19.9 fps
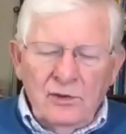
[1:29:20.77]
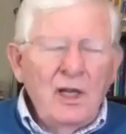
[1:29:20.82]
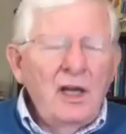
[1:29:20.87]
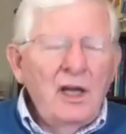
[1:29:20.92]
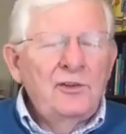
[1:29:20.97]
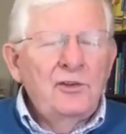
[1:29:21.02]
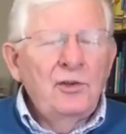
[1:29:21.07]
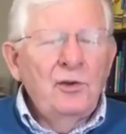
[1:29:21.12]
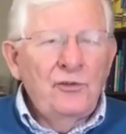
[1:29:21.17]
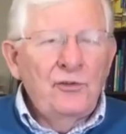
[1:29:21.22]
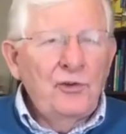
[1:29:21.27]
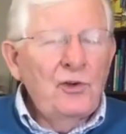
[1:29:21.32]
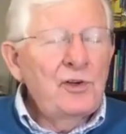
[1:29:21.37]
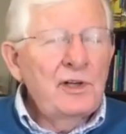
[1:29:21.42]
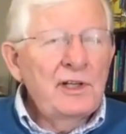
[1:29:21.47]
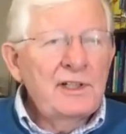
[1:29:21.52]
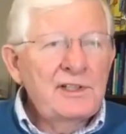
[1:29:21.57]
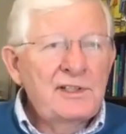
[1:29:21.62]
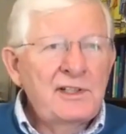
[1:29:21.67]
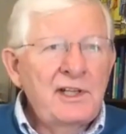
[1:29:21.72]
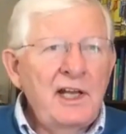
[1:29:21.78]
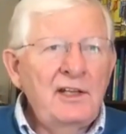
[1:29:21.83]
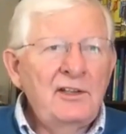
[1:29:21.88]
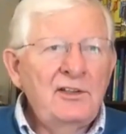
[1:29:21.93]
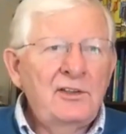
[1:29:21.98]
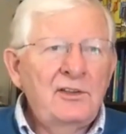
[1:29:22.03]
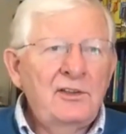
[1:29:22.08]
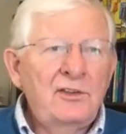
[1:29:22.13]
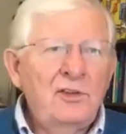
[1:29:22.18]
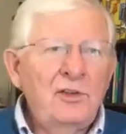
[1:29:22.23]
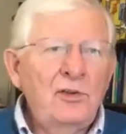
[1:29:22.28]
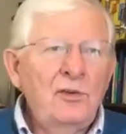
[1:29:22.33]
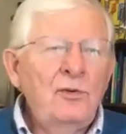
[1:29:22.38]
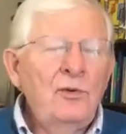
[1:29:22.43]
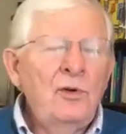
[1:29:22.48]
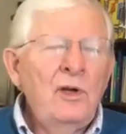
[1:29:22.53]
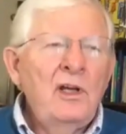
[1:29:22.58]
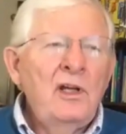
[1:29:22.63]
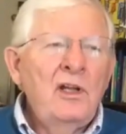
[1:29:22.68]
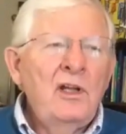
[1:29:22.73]
a certain extent to
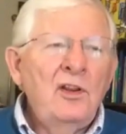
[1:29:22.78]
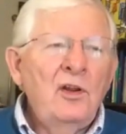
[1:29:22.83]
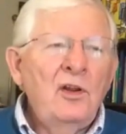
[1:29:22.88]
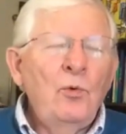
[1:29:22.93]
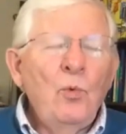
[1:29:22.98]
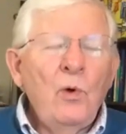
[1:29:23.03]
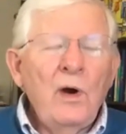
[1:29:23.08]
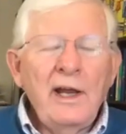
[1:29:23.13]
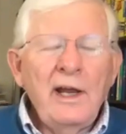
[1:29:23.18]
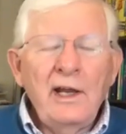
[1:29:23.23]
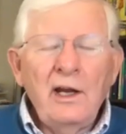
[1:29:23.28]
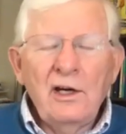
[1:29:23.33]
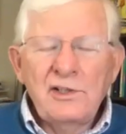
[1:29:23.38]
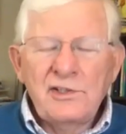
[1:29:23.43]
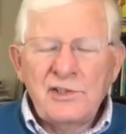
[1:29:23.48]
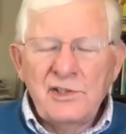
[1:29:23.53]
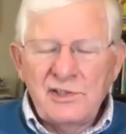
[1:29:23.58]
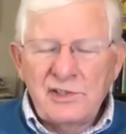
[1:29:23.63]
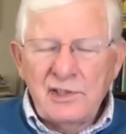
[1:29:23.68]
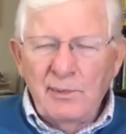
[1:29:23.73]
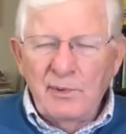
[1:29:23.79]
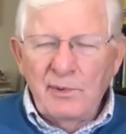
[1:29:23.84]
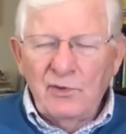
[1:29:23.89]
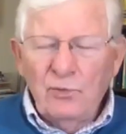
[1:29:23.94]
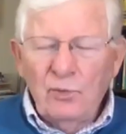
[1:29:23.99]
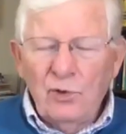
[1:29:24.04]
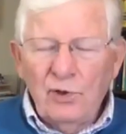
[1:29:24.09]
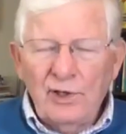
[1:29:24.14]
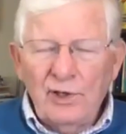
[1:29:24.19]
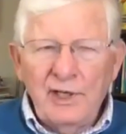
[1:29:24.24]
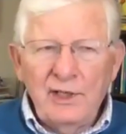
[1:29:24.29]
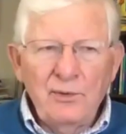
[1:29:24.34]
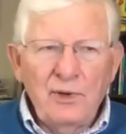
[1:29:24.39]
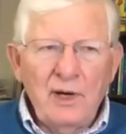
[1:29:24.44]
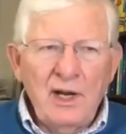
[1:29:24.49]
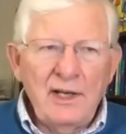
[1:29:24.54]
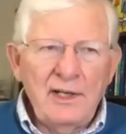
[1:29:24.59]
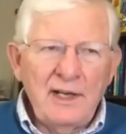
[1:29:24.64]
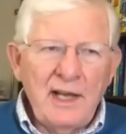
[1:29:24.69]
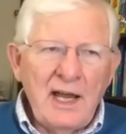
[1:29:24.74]
the way our system is working
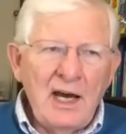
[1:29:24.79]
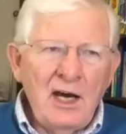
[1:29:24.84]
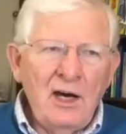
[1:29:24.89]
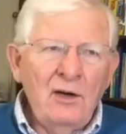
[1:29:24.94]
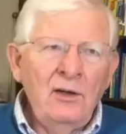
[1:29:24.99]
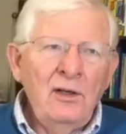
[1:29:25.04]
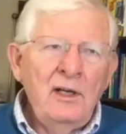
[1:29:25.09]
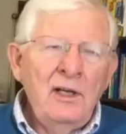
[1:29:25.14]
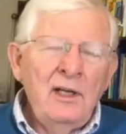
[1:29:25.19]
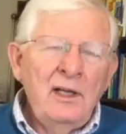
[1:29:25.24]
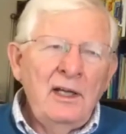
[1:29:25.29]
right now